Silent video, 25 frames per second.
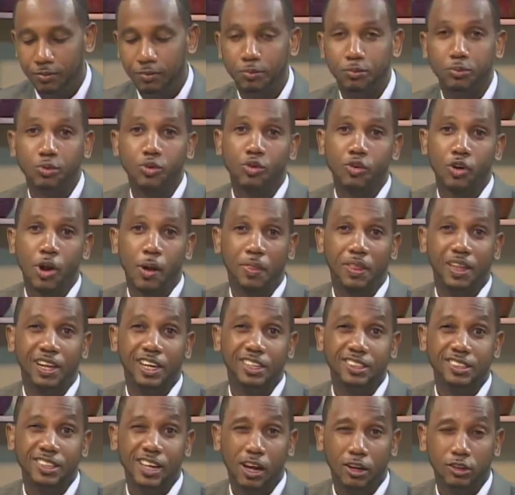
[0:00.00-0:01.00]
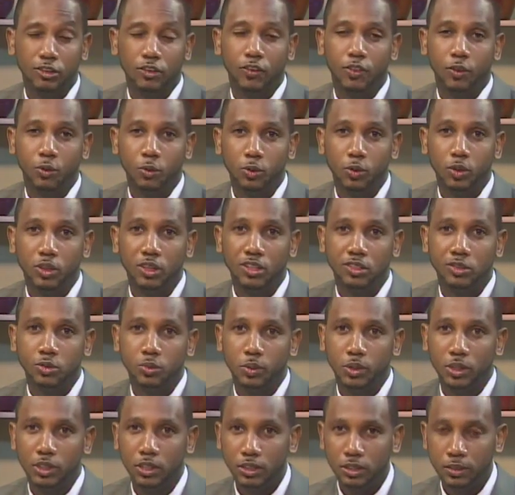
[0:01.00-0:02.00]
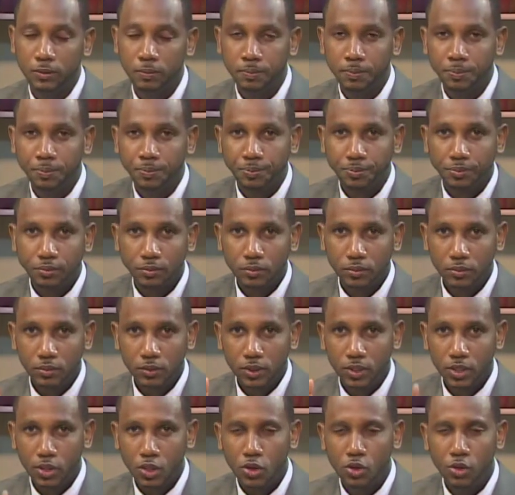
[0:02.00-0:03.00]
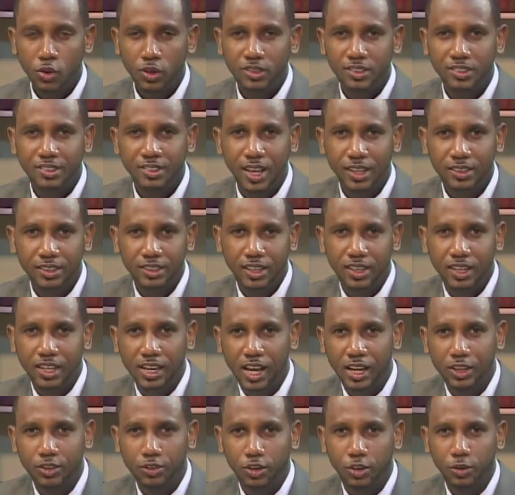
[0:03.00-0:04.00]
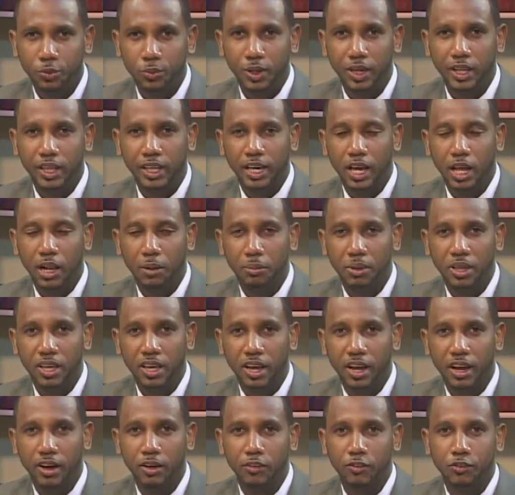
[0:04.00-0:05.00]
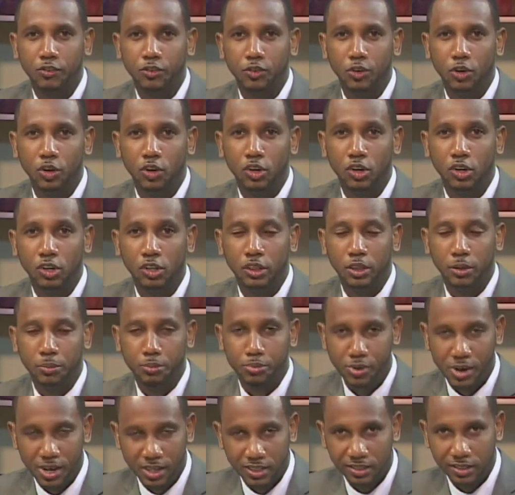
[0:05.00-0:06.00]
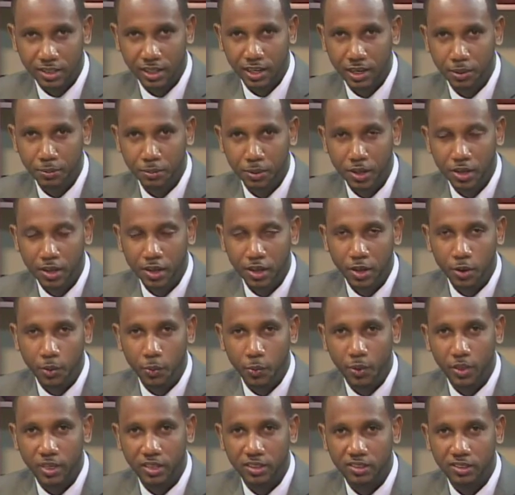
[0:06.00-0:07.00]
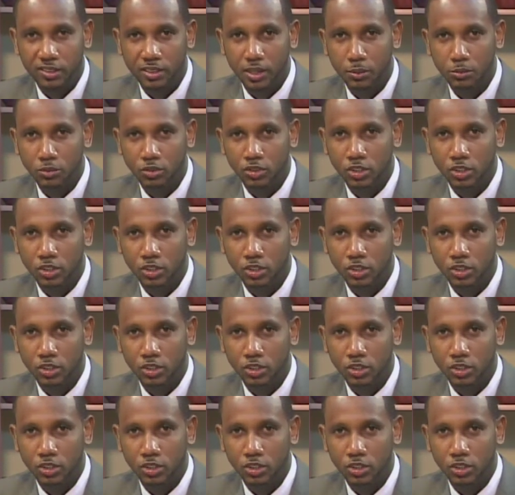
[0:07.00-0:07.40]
program that is out of this world. On Saturday night, God willing, I'll be here for the Press Club with some